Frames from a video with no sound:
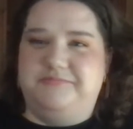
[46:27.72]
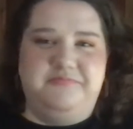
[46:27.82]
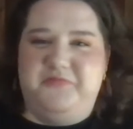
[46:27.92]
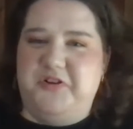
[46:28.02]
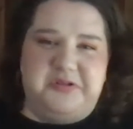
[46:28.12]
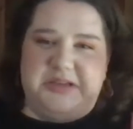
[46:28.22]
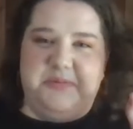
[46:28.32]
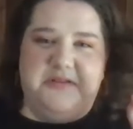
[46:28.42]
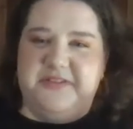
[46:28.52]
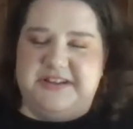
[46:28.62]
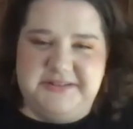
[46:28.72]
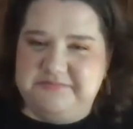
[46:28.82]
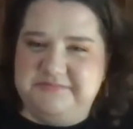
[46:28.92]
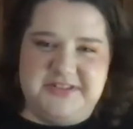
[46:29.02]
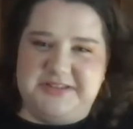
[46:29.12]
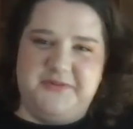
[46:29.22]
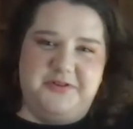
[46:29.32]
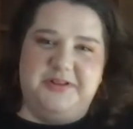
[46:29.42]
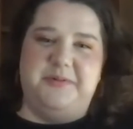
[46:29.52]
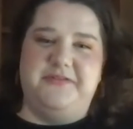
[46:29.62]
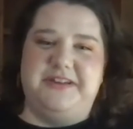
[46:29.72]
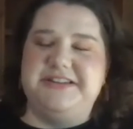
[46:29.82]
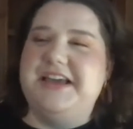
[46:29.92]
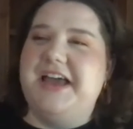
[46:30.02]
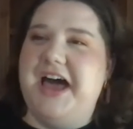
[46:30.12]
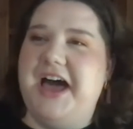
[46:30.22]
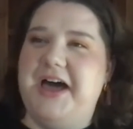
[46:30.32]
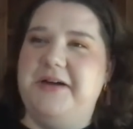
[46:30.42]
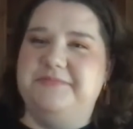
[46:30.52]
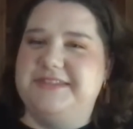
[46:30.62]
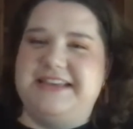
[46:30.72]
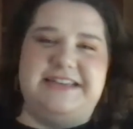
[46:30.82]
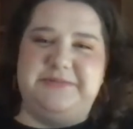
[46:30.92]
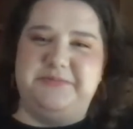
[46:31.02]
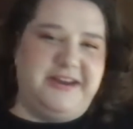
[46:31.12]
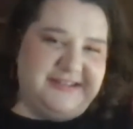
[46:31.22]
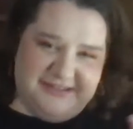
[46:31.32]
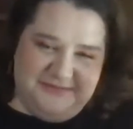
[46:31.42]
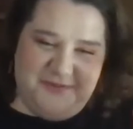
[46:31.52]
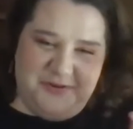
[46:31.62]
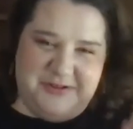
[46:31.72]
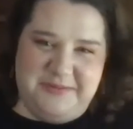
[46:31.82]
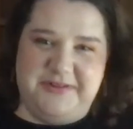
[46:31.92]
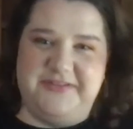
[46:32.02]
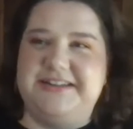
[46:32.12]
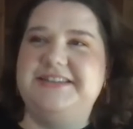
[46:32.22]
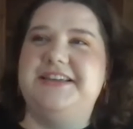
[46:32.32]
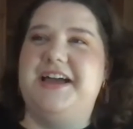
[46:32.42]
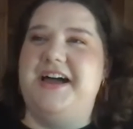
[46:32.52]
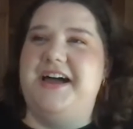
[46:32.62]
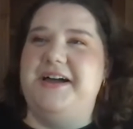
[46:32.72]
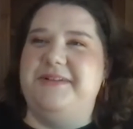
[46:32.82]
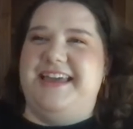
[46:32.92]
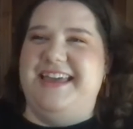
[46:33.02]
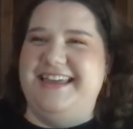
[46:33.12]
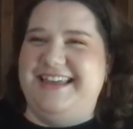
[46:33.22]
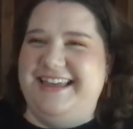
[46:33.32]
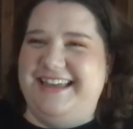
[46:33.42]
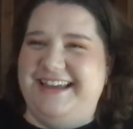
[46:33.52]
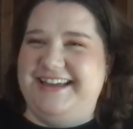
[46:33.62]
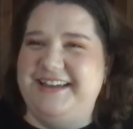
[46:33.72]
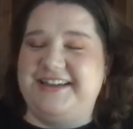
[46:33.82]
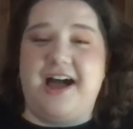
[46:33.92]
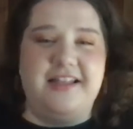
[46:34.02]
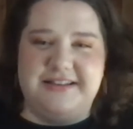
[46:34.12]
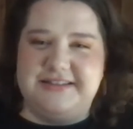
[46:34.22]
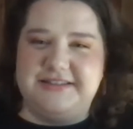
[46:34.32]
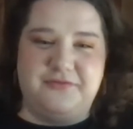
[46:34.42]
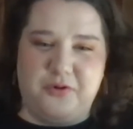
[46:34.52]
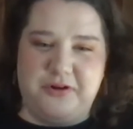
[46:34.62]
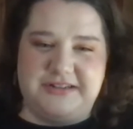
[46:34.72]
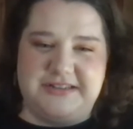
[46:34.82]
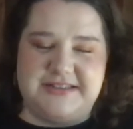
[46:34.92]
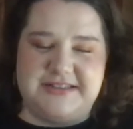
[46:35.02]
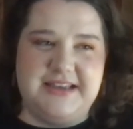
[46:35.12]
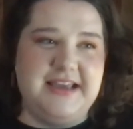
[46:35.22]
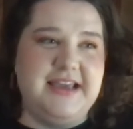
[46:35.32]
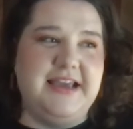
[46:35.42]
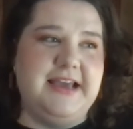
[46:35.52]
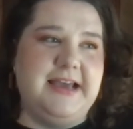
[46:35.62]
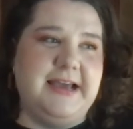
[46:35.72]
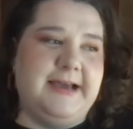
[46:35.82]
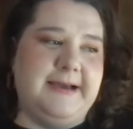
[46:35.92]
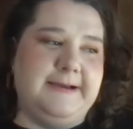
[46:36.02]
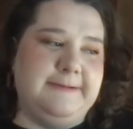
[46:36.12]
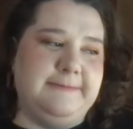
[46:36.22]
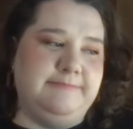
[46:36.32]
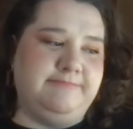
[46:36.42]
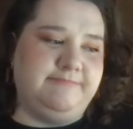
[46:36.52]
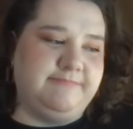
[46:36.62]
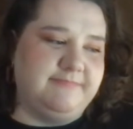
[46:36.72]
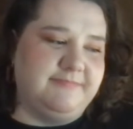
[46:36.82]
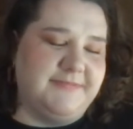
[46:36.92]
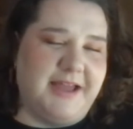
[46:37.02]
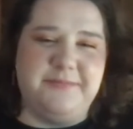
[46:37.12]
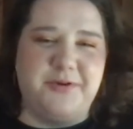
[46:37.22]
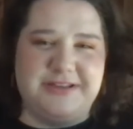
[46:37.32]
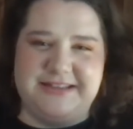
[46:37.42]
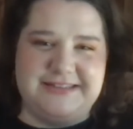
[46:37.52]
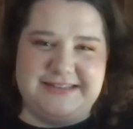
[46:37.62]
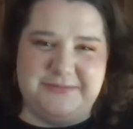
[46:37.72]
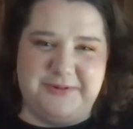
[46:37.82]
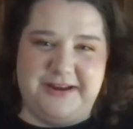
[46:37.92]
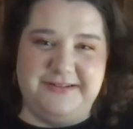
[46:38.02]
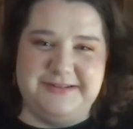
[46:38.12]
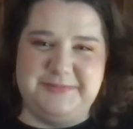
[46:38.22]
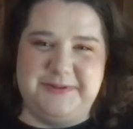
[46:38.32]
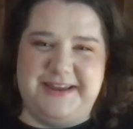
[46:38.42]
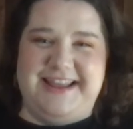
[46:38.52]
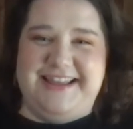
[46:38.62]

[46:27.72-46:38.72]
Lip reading: vocally perfect, just vocally perfect. Leontine Price, vocally perfect. Callas, of course. Um, I'm only listening Sopranos, but